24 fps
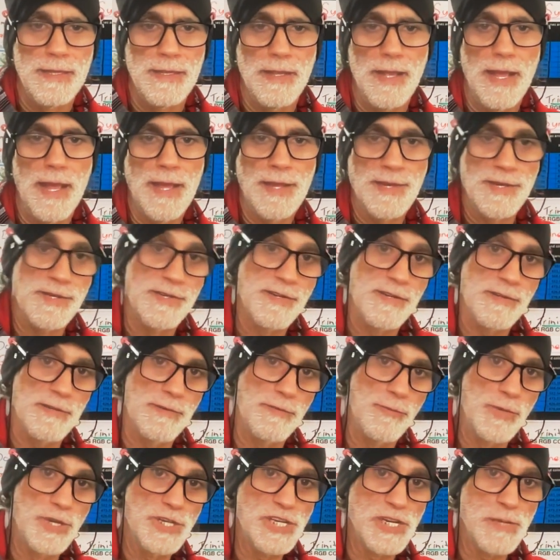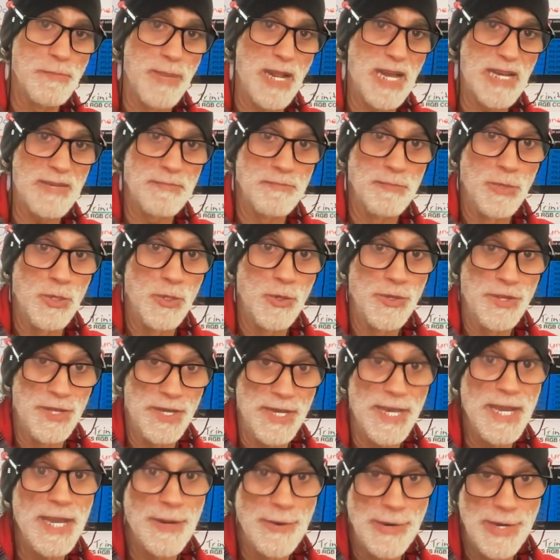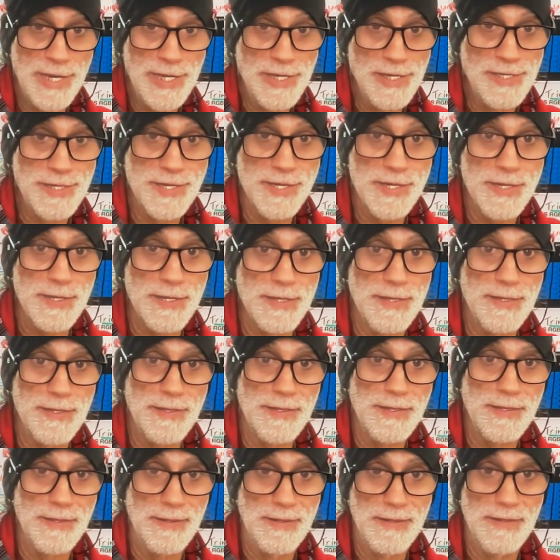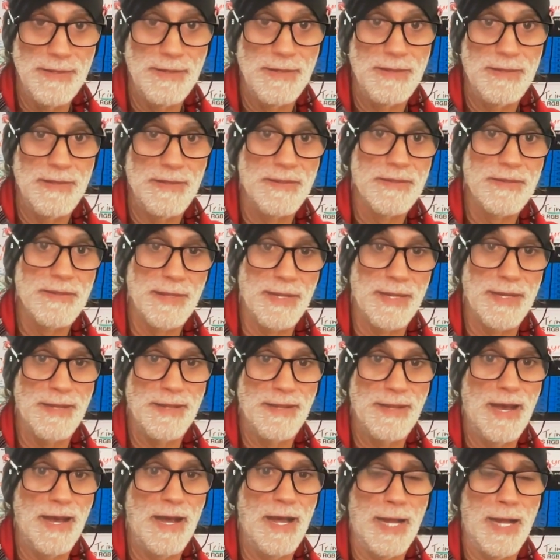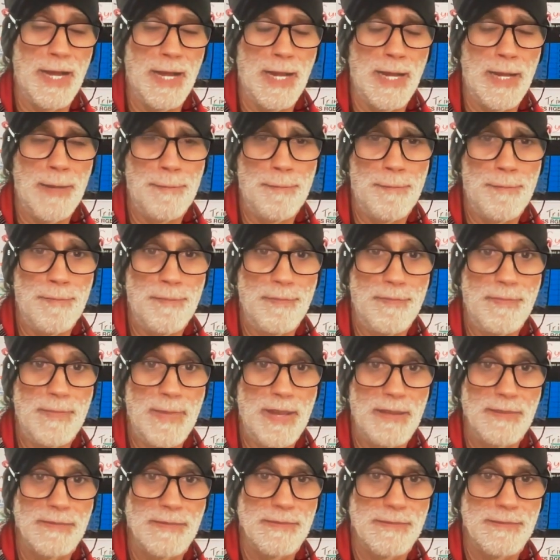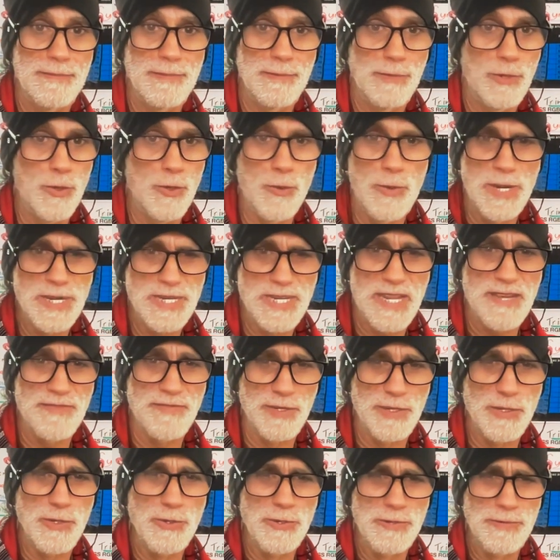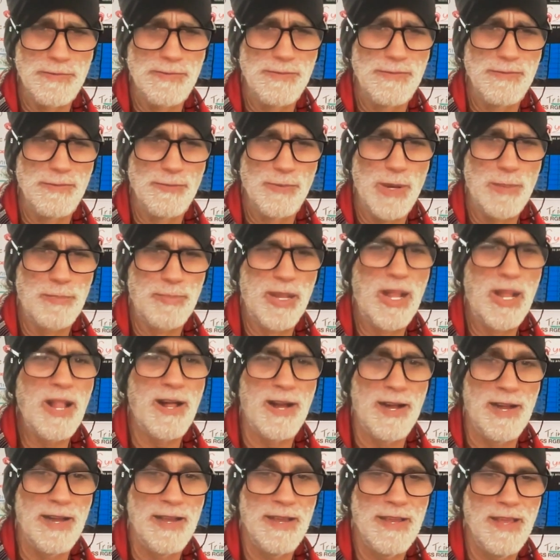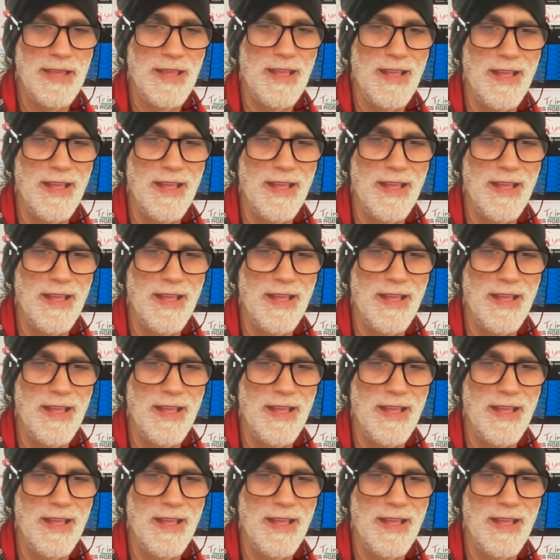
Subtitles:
and Richie Blackmore, the Aries, that always have a good reply.